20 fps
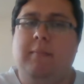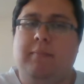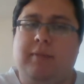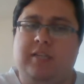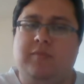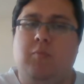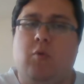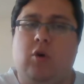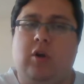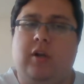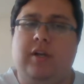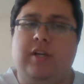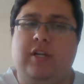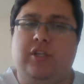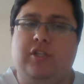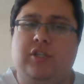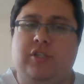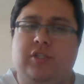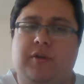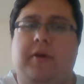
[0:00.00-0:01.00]
place more
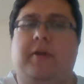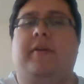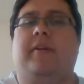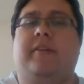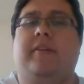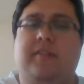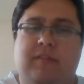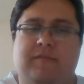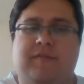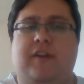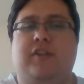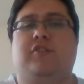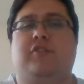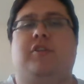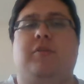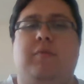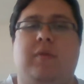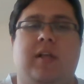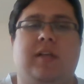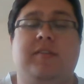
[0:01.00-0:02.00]
conditions on it until
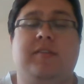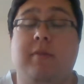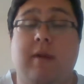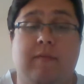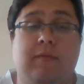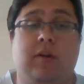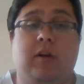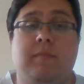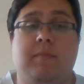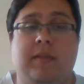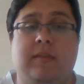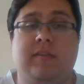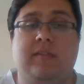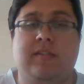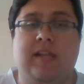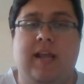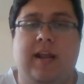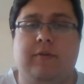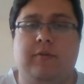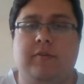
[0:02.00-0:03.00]
eventually you realize you're never going to meet the
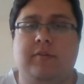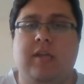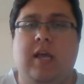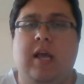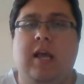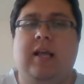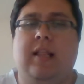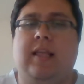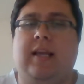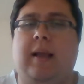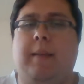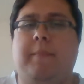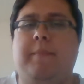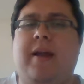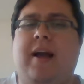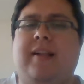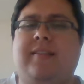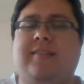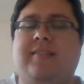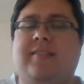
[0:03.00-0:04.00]
standards. Like I'm
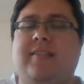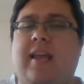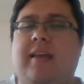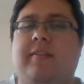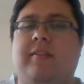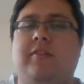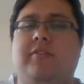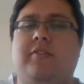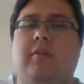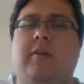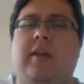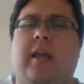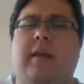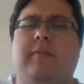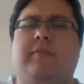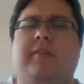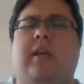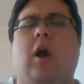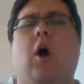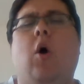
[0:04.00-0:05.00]
not saying that it's okay.
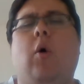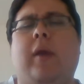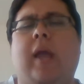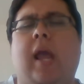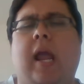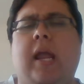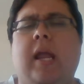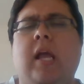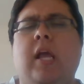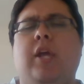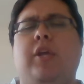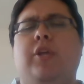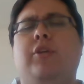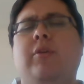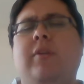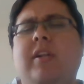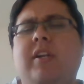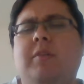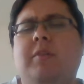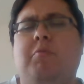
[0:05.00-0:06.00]
It's like, okay,
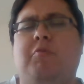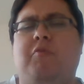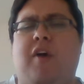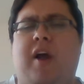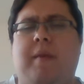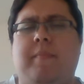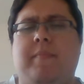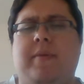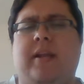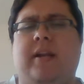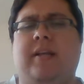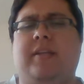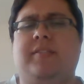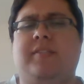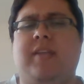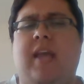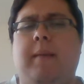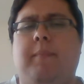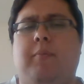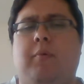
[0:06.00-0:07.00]
you need to provide me an
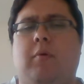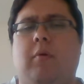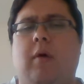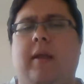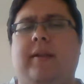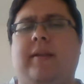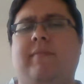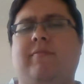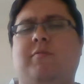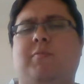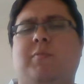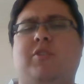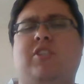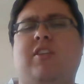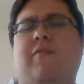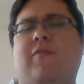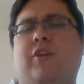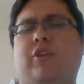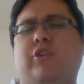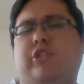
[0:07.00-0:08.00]
example and give
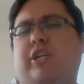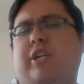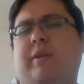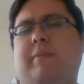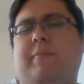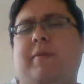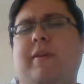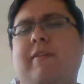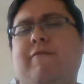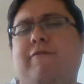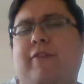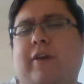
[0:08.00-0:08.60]
specific GDP